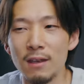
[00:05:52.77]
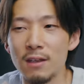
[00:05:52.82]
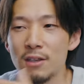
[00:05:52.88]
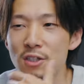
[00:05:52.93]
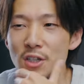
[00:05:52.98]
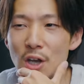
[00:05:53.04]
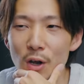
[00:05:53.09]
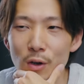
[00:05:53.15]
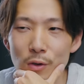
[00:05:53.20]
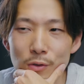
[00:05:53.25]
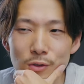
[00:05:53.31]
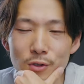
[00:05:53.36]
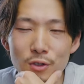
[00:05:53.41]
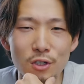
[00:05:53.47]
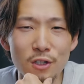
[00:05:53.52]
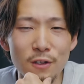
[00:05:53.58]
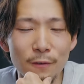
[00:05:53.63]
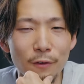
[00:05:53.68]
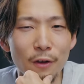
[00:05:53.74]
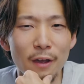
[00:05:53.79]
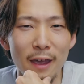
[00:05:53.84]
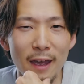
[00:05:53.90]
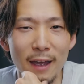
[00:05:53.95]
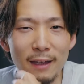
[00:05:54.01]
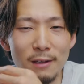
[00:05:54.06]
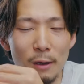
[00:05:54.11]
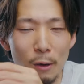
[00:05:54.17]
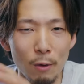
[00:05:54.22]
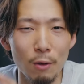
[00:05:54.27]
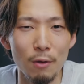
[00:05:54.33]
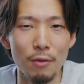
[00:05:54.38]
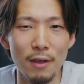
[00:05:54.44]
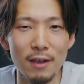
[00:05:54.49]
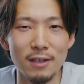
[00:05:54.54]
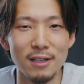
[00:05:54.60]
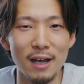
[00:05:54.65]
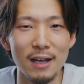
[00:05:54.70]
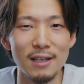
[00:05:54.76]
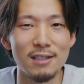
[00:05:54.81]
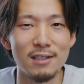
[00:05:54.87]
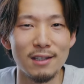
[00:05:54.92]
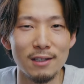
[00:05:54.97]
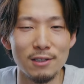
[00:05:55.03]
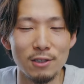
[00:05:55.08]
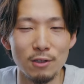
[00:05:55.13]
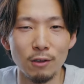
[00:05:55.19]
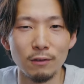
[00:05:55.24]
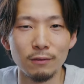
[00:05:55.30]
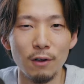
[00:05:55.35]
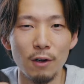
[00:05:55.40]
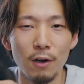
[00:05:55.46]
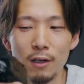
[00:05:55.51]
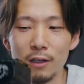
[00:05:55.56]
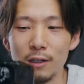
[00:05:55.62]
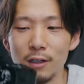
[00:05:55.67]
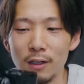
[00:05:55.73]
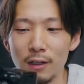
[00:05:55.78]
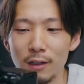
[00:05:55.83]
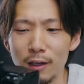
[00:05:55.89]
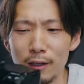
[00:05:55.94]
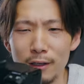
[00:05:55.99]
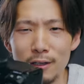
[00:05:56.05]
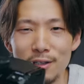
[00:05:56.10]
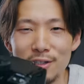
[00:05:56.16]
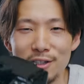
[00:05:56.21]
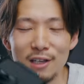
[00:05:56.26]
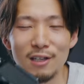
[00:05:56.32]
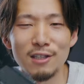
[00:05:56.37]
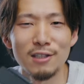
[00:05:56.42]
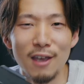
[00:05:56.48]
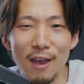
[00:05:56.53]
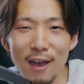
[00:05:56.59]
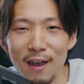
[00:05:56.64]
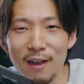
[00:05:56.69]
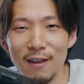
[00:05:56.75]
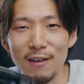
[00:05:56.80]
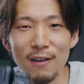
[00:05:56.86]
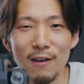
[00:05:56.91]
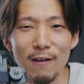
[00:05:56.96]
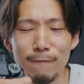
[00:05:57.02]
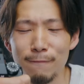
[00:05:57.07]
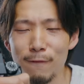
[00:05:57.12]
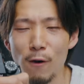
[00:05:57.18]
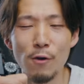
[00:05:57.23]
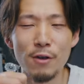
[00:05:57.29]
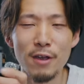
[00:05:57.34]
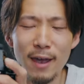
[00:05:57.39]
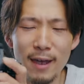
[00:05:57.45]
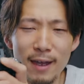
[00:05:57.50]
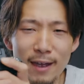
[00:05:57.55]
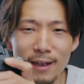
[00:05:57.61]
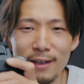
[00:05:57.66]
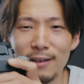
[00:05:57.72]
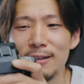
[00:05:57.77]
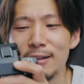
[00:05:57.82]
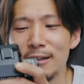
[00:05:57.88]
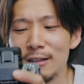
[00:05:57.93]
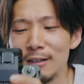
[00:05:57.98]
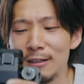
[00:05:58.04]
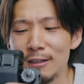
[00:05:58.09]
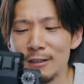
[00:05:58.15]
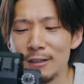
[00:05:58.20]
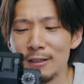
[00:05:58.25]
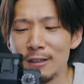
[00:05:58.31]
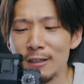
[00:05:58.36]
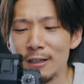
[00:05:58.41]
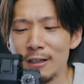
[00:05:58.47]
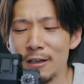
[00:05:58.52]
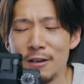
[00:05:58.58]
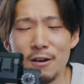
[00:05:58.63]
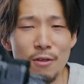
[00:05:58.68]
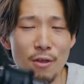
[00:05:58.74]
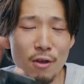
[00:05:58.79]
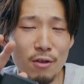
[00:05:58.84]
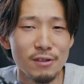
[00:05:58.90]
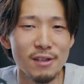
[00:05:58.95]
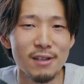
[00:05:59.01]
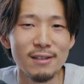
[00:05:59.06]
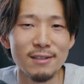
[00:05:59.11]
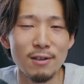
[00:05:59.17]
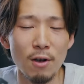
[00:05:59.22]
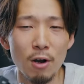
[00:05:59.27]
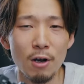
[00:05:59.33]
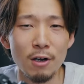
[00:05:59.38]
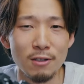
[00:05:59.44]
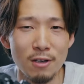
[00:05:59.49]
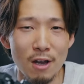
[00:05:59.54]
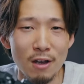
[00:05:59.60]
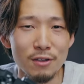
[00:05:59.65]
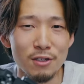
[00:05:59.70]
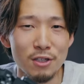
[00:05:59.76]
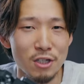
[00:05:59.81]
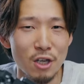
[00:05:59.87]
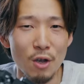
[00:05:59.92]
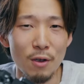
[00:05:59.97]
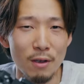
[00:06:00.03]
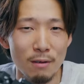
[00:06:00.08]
So could you forget all things I said so far? Like 6K, 4K, you know, those things are not so